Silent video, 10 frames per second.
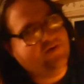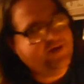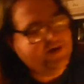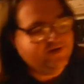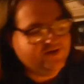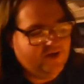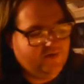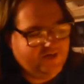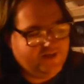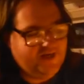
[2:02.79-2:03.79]
going to eat those all
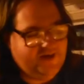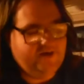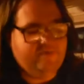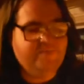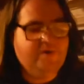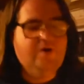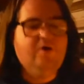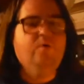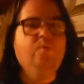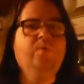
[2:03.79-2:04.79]
in one sitting, no.
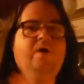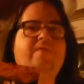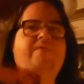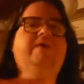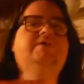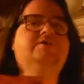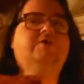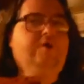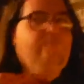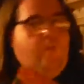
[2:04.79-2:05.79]
One of these is
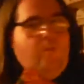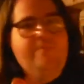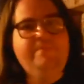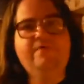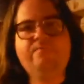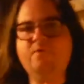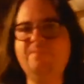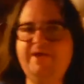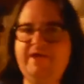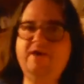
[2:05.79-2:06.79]
good for one meal for
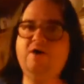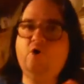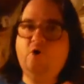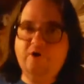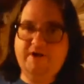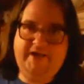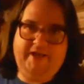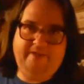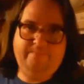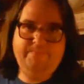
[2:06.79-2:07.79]
me on a
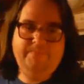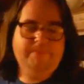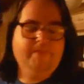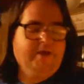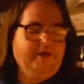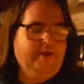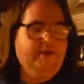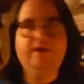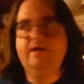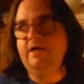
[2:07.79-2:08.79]
day. Okay?
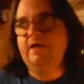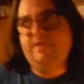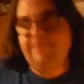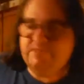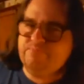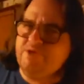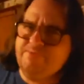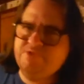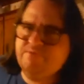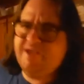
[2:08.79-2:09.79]
That's pretty
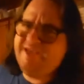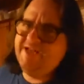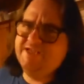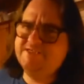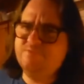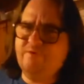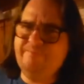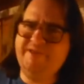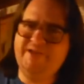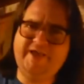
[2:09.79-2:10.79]
much what I eat is
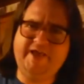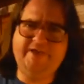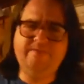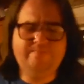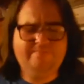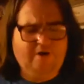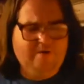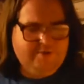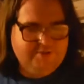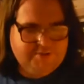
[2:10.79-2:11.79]
one meal a day,
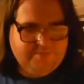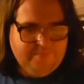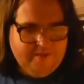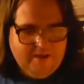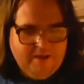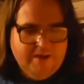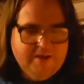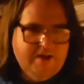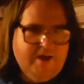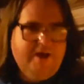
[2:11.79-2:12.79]
almost.
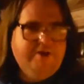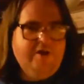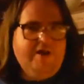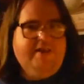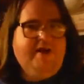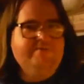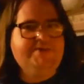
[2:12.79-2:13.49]
I do like to have